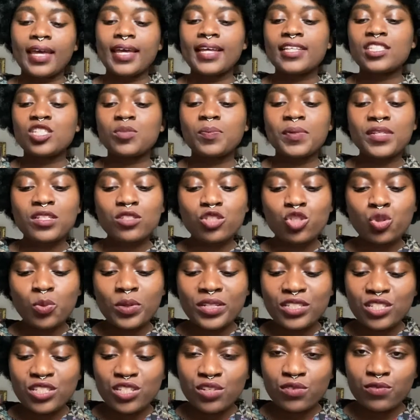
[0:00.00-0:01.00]
It's been
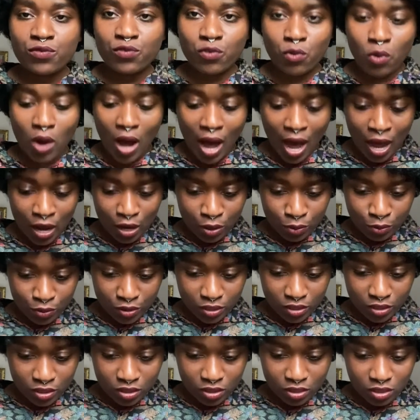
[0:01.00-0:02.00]
24 hours
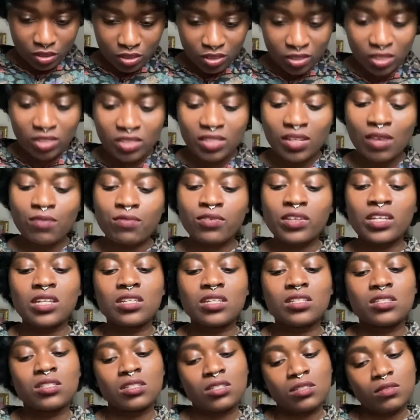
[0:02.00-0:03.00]
since I've
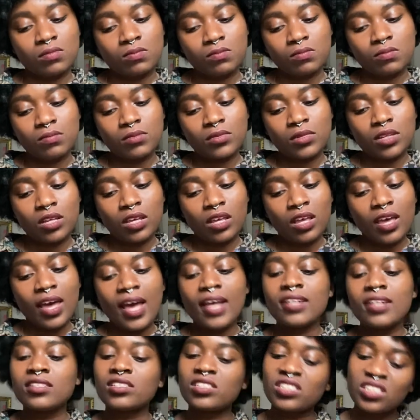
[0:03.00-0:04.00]
eaten.
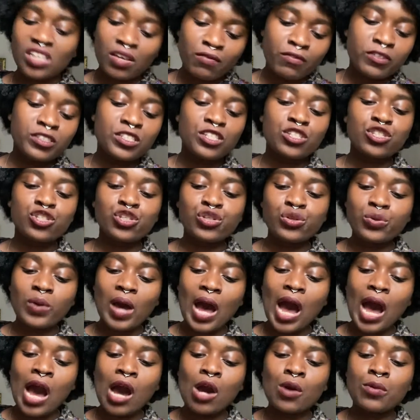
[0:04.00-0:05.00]
And 72
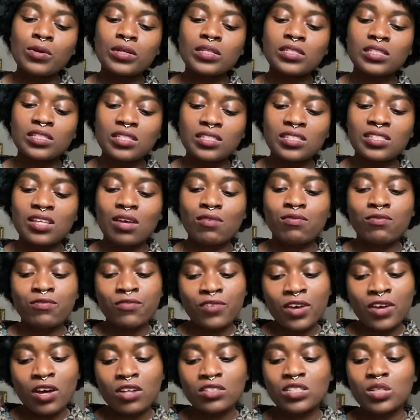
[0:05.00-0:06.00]
hours since I
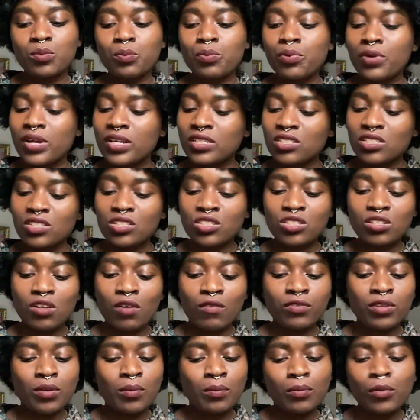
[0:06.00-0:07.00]
felt the presence
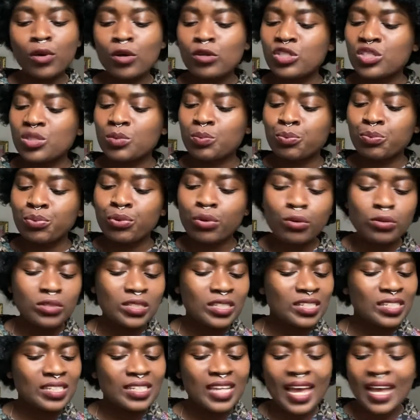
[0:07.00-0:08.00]
of the most
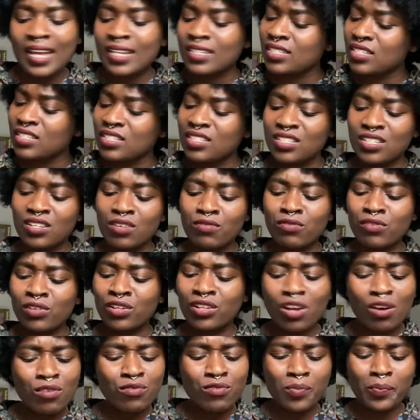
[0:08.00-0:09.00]
important entity of
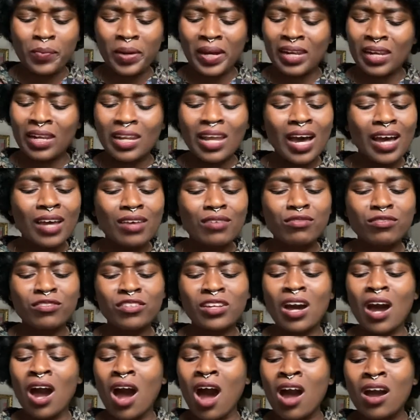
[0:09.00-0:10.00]
love in my life, the
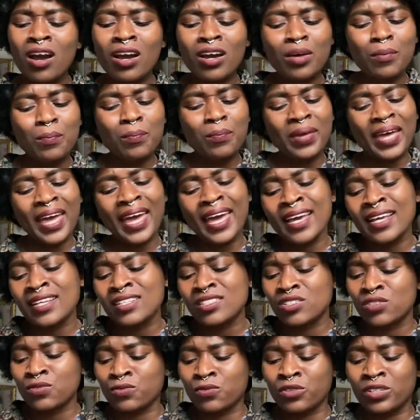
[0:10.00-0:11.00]
hunger
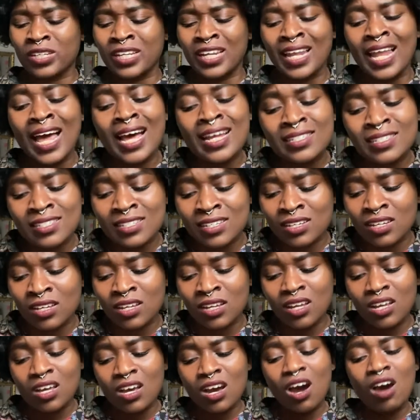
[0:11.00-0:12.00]
pains for the latter
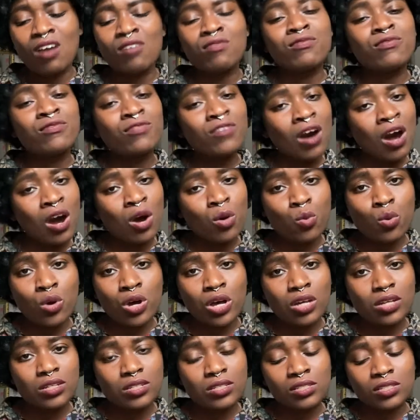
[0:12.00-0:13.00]
are far
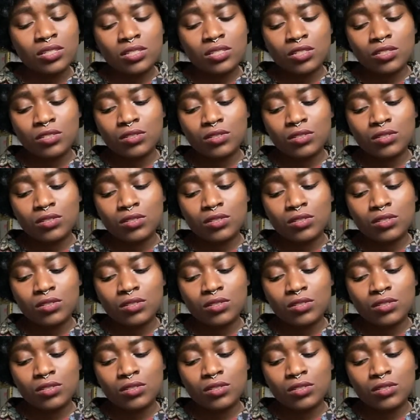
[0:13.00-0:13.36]
worse.